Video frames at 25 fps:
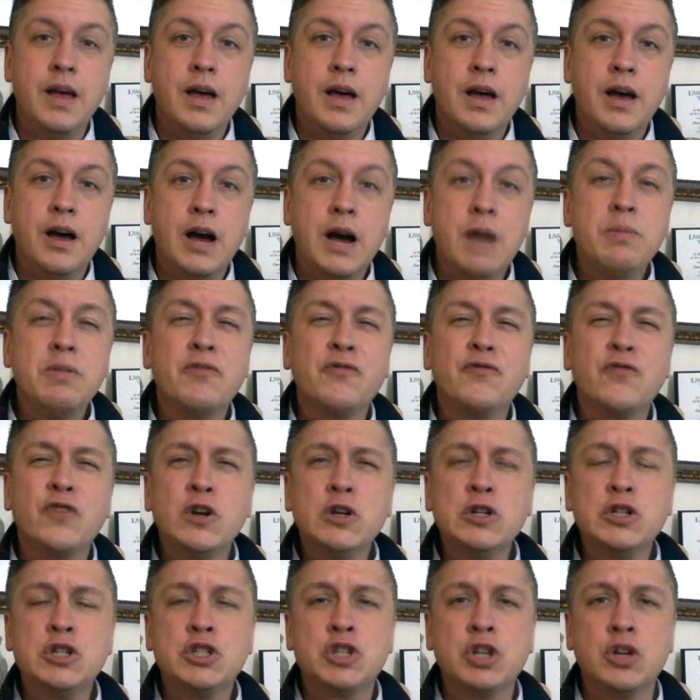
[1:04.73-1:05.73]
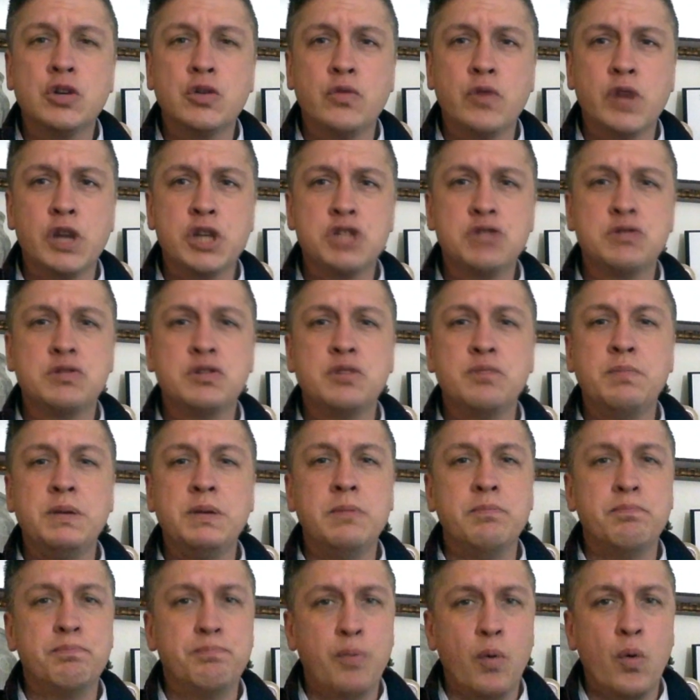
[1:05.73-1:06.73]
I'm the first generation to be
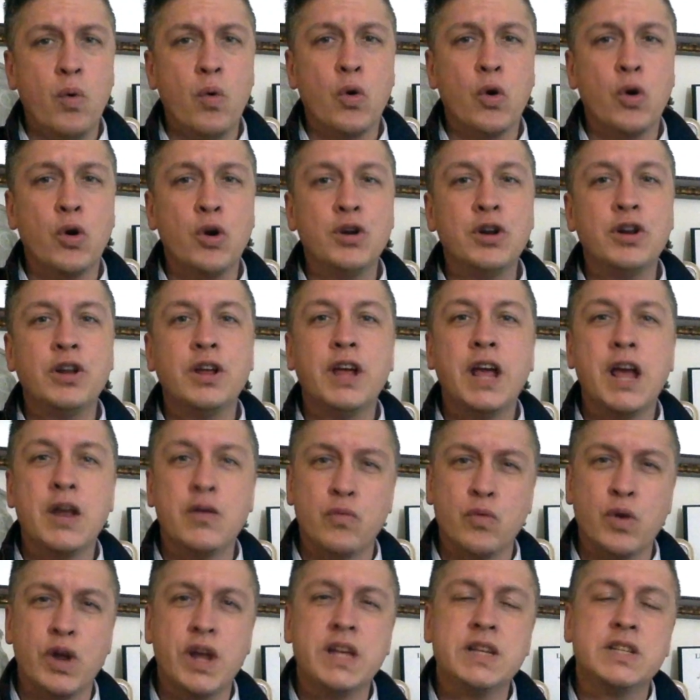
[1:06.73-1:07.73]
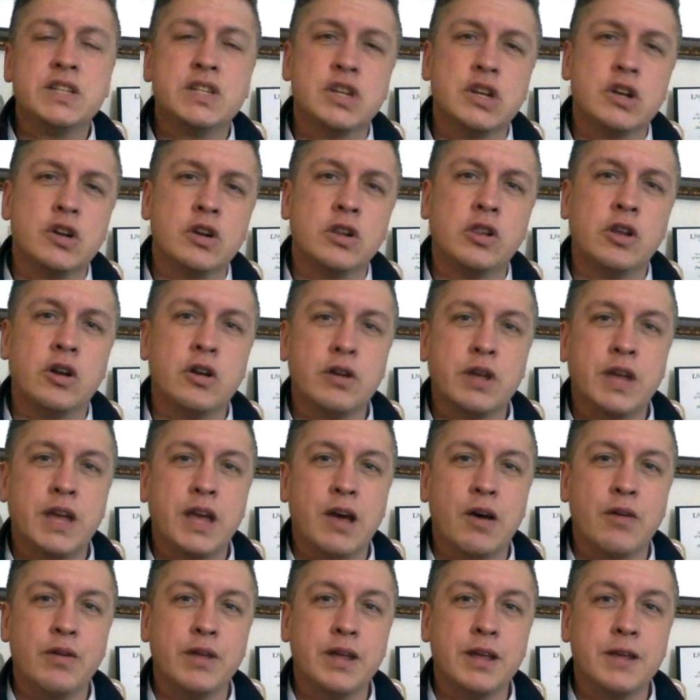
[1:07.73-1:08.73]
born and raised here in Clark
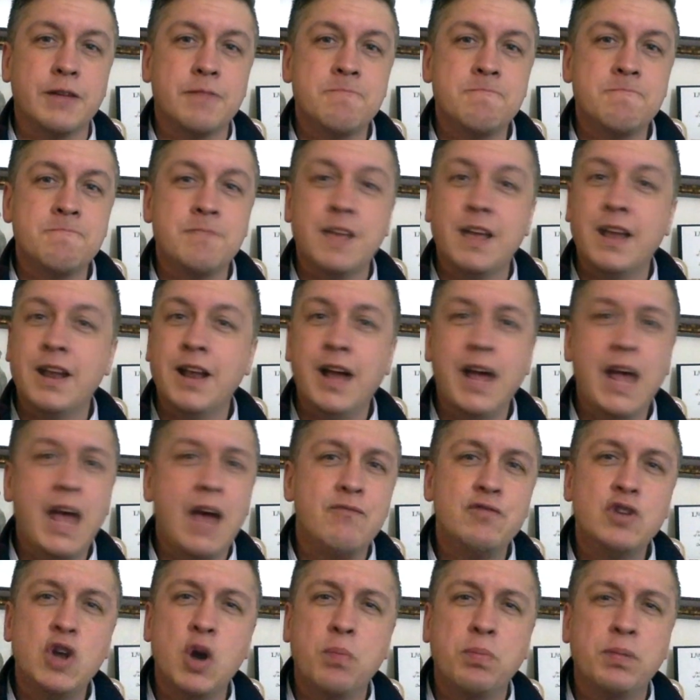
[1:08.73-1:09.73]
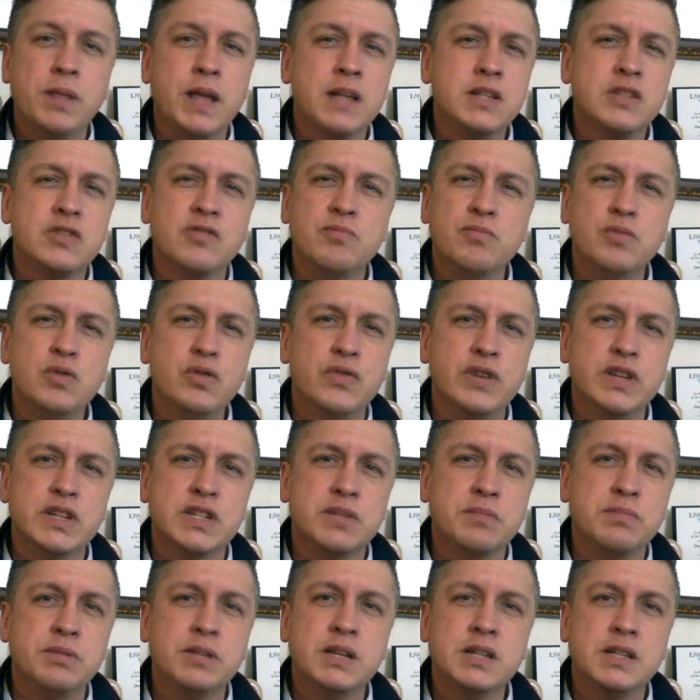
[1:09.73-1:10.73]
County, and I have no plans of moving
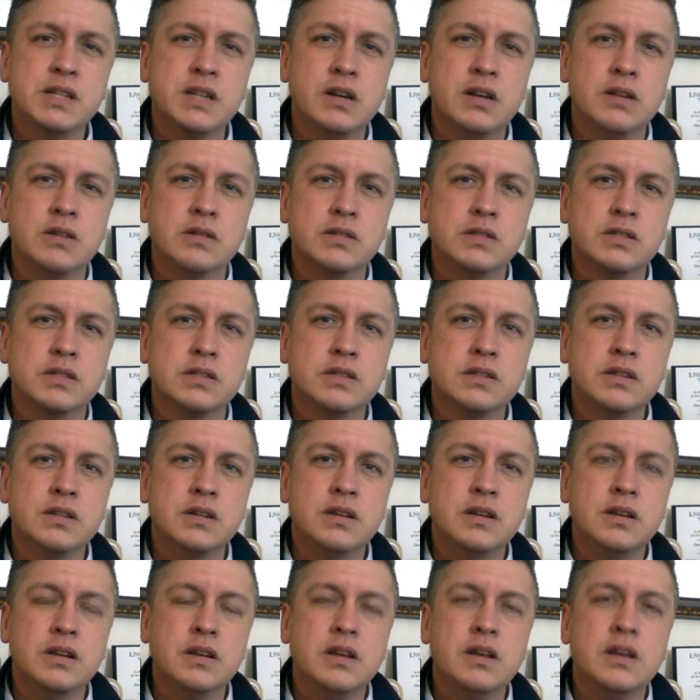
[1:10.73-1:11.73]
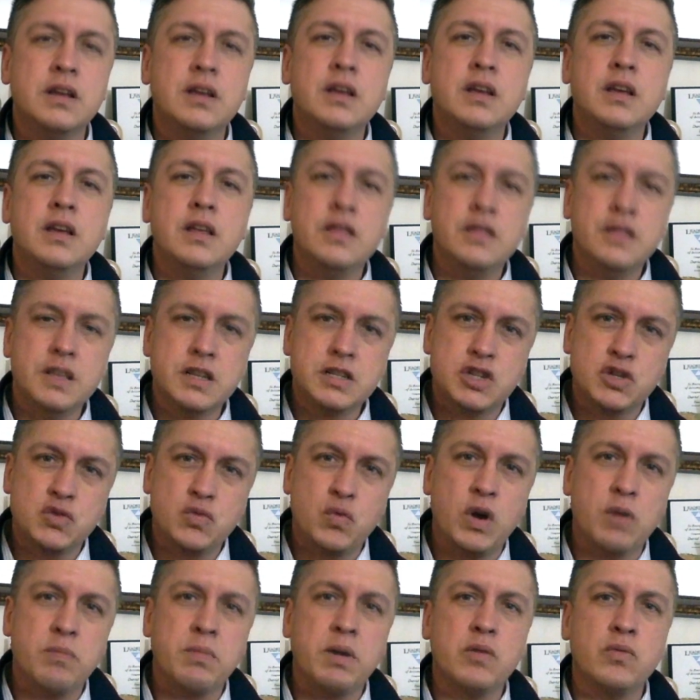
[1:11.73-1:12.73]
someplace else. This is where
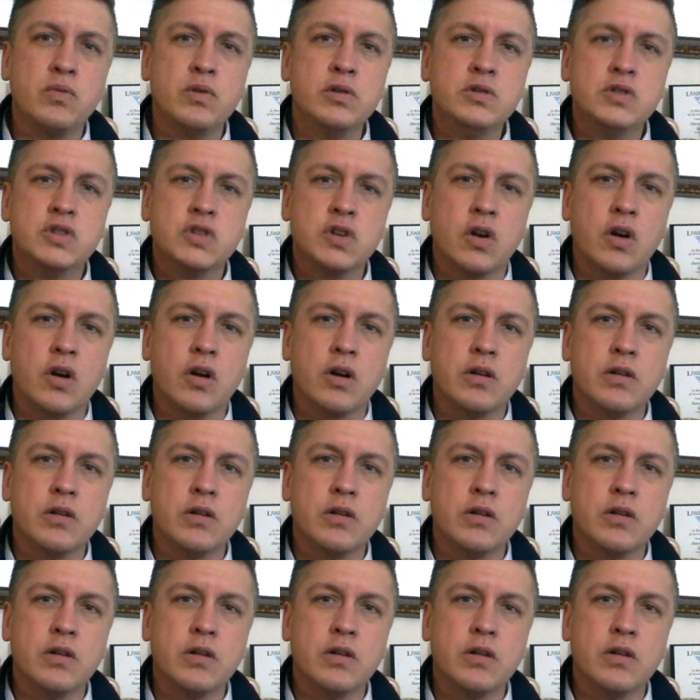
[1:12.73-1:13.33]
my roots are.